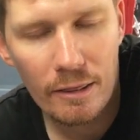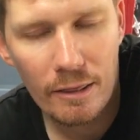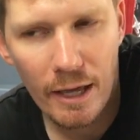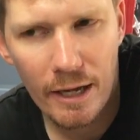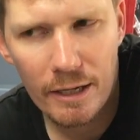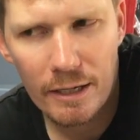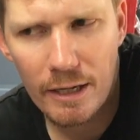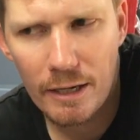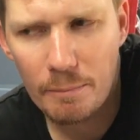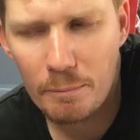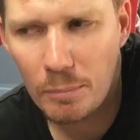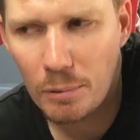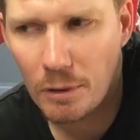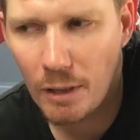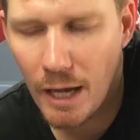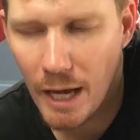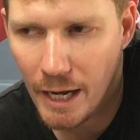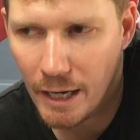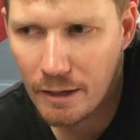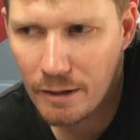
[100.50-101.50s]
they come
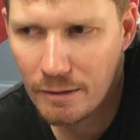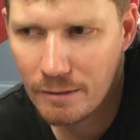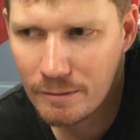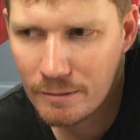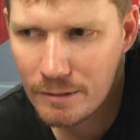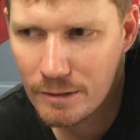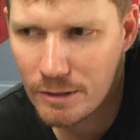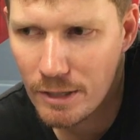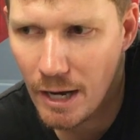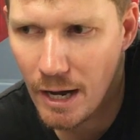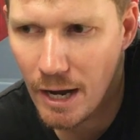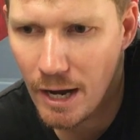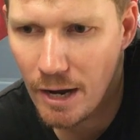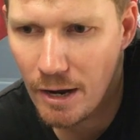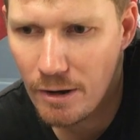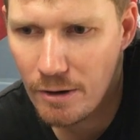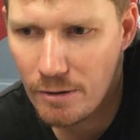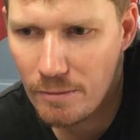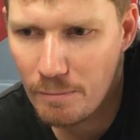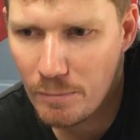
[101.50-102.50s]
black.
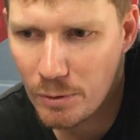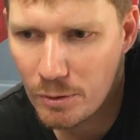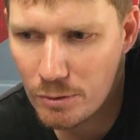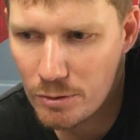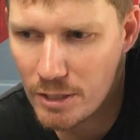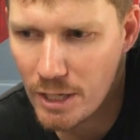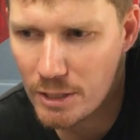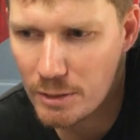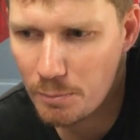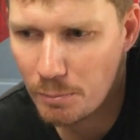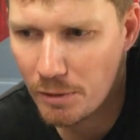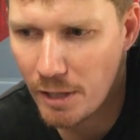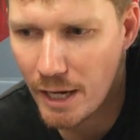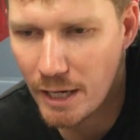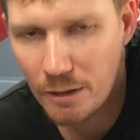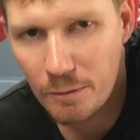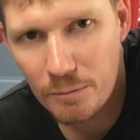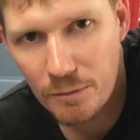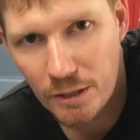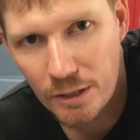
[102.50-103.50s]
So because that's
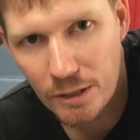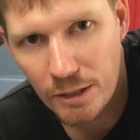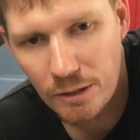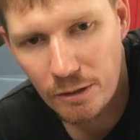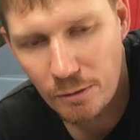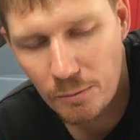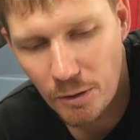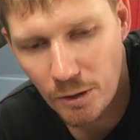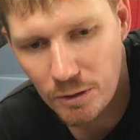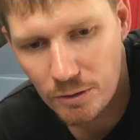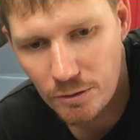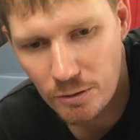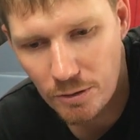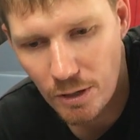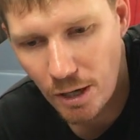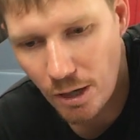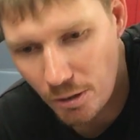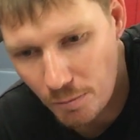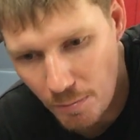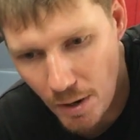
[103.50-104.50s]
black, I'm thinking I might do
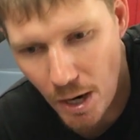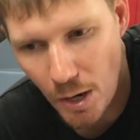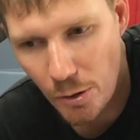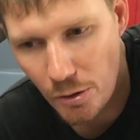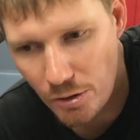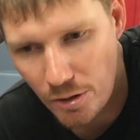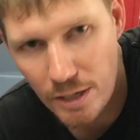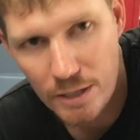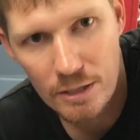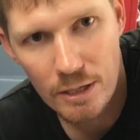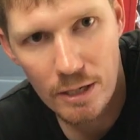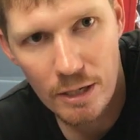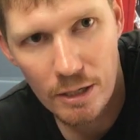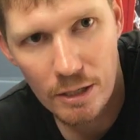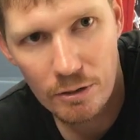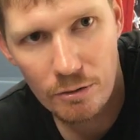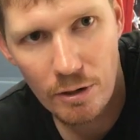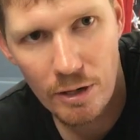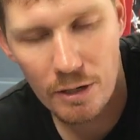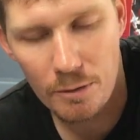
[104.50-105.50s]
the whole mower as
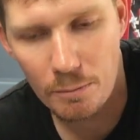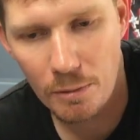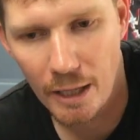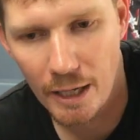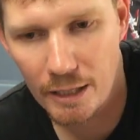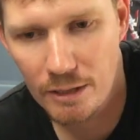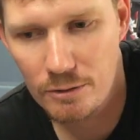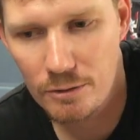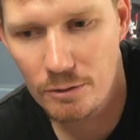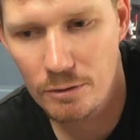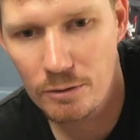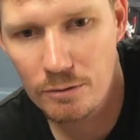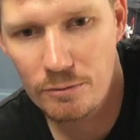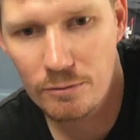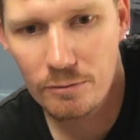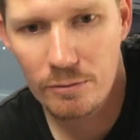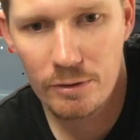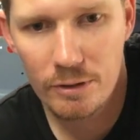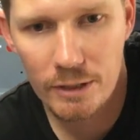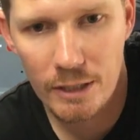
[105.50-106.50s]
a green and black sort of
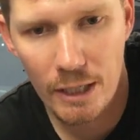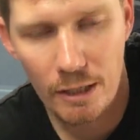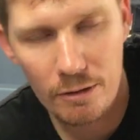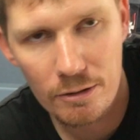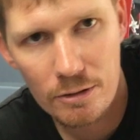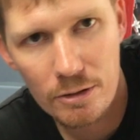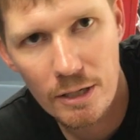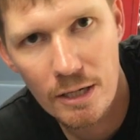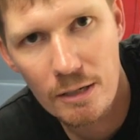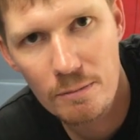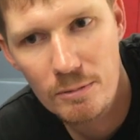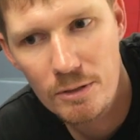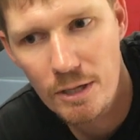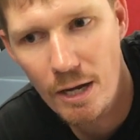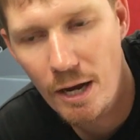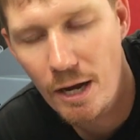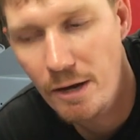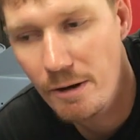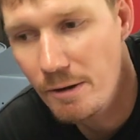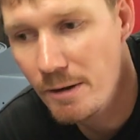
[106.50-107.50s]
colour scheme.
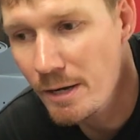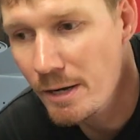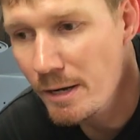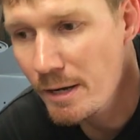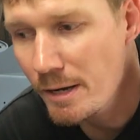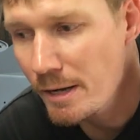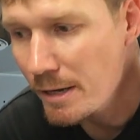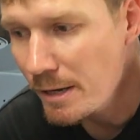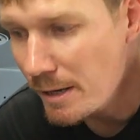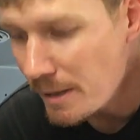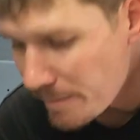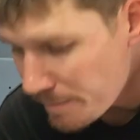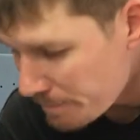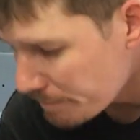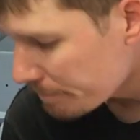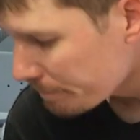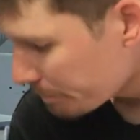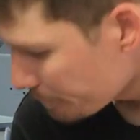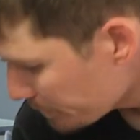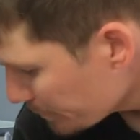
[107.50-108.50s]
So
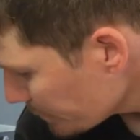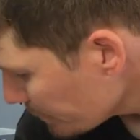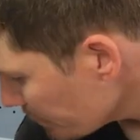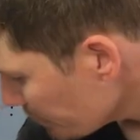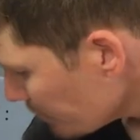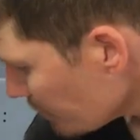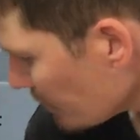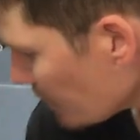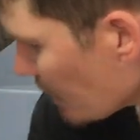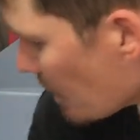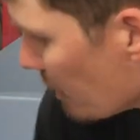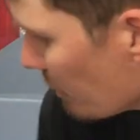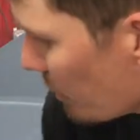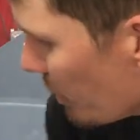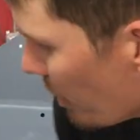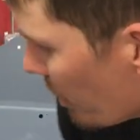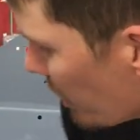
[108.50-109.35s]
I've